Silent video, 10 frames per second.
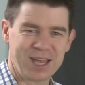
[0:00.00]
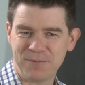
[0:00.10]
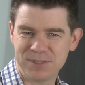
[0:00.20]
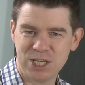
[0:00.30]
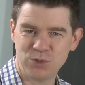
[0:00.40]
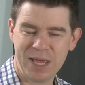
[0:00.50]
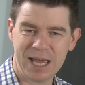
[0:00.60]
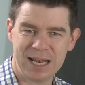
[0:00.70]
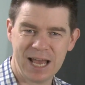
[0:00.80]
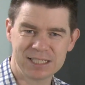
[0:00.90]
conversation we
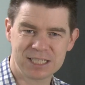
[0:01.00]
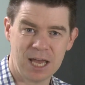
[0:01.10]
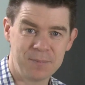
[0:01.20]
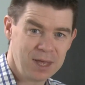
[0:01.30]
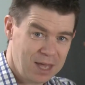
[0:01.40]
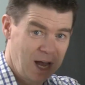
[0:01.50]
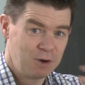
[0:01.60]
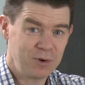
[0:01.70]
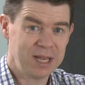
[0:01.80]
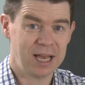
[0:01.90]
had last time,
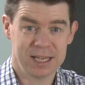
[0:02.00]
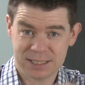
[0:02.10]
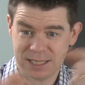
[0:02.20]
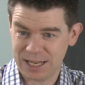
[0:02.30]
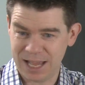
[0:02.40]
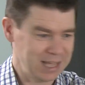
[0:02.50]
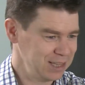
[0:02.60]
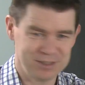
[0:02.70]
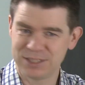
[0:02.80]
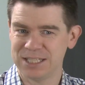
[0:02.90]
I realized that
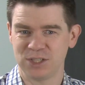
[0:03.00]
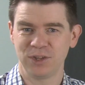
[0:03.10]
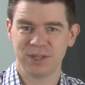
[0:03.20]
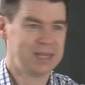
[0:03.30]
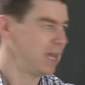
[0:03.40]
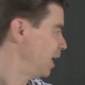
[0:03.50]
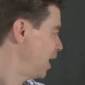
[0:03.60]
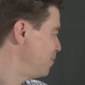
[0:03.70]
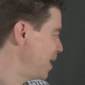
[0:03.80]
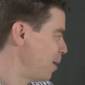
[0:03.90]
there's this other thing,
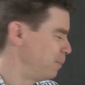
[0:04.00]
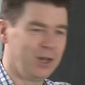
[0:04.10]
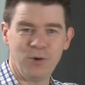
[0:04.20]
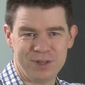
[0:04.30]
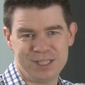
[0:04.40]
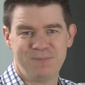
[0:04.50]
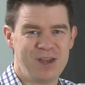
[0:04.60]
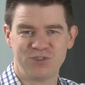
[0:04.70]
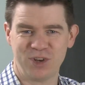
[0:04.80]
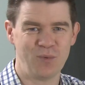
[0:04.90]
and I'm now blowing this
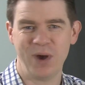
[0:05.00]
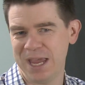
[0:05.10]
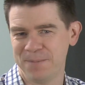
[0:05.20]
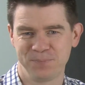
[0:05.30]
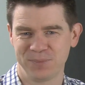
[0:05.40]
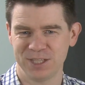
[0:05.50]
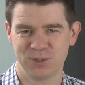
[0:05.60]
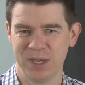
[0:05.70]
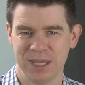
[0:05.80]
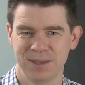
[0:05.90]
metric away
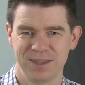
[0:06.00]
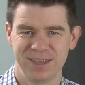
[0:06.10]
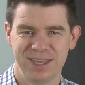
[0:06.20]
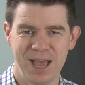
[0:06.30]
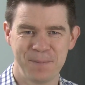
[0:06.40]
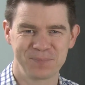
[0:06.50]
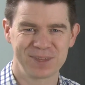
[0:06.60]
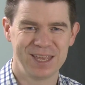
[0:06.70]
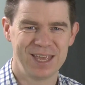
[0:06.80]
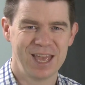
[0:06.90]
this week. Yeah?
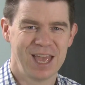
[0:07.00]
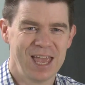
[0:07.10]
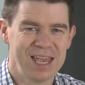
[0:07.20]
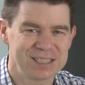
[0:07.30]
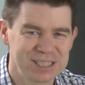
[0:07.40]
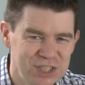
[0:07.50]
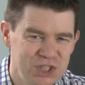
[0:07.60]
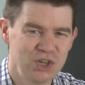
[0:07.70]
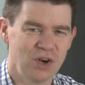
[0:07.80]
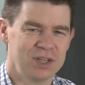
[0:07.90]
It's
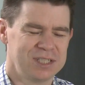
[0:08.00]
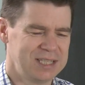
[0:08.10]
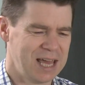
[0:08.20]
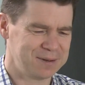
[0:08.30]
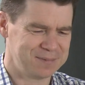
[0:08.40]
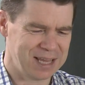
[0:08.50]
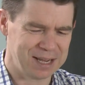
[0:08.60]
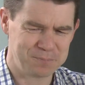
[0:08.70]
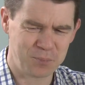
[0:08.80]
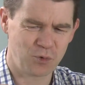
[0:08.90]
just
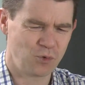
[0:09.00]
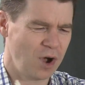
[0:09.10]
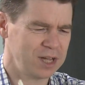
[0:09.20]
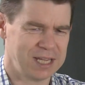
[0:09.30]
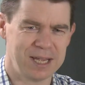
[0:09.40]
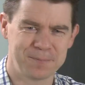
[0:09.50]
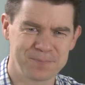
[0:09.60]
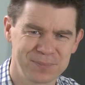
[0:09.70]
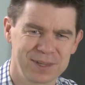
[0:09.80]
that prodding